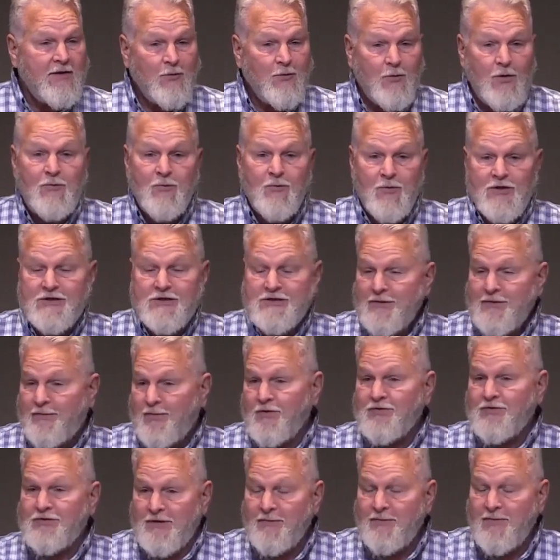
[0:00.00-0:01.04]
when we're
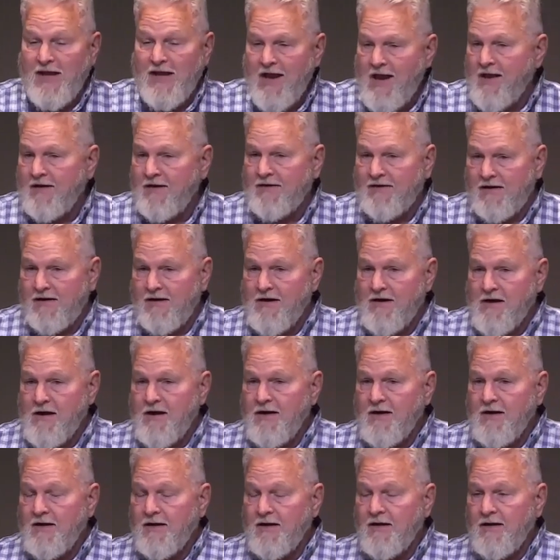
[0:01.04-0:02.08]
supposed to be acting.
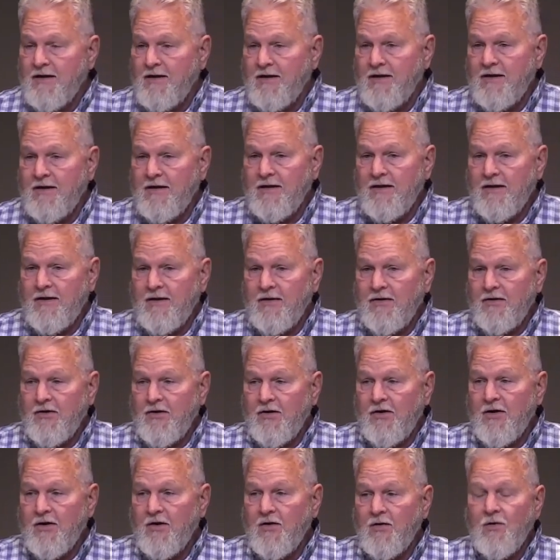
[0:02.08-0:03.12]

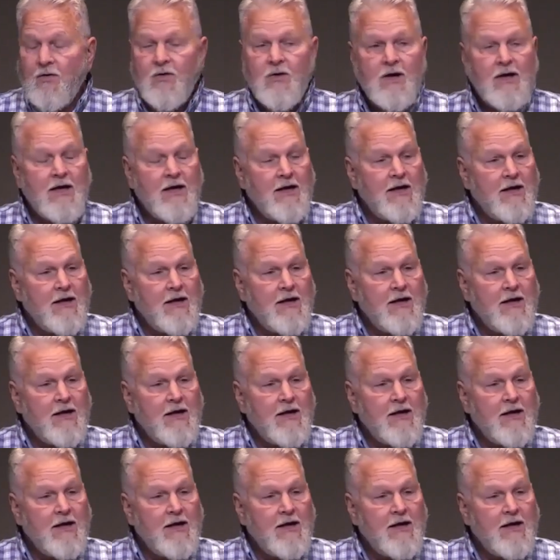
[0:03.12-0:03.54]
You know,